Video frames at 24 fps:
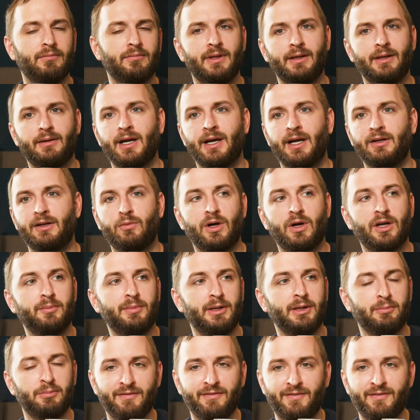they kind of want to be
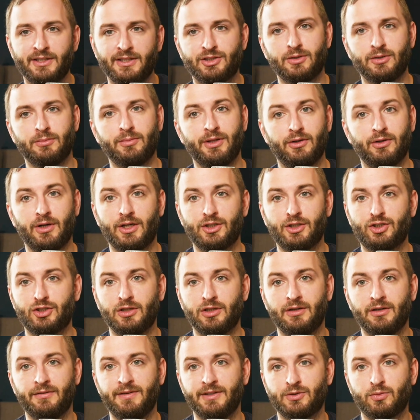a professor, but they're not
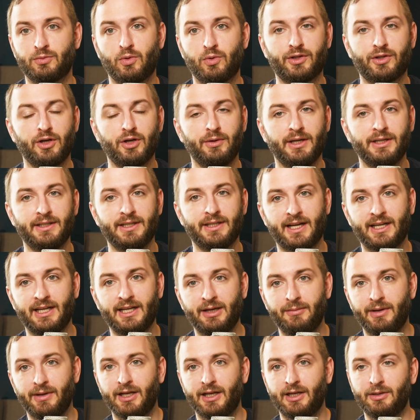sure if it's worth going into
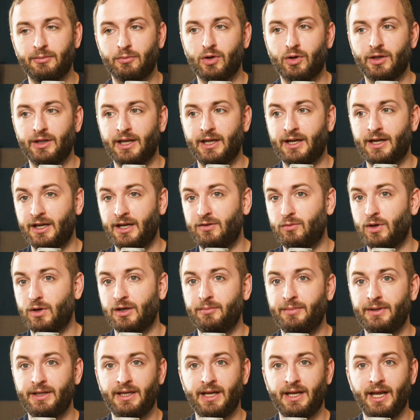academia anymore. They kind of want to
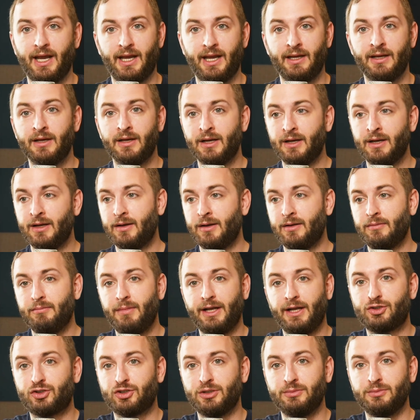be a
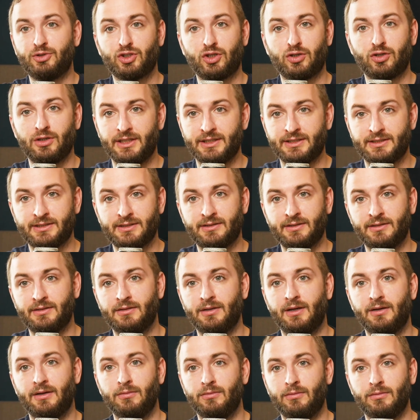mainstream journalist
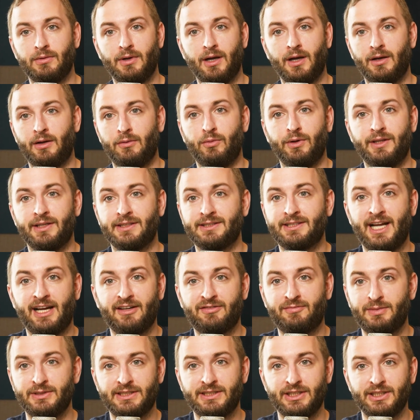uh, with a
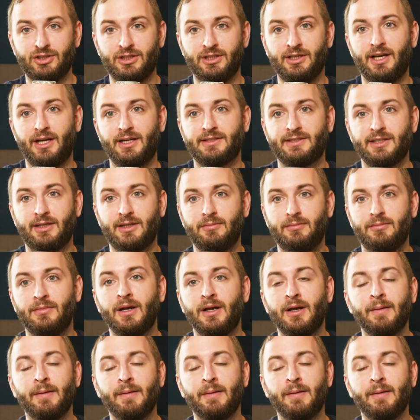staff position at some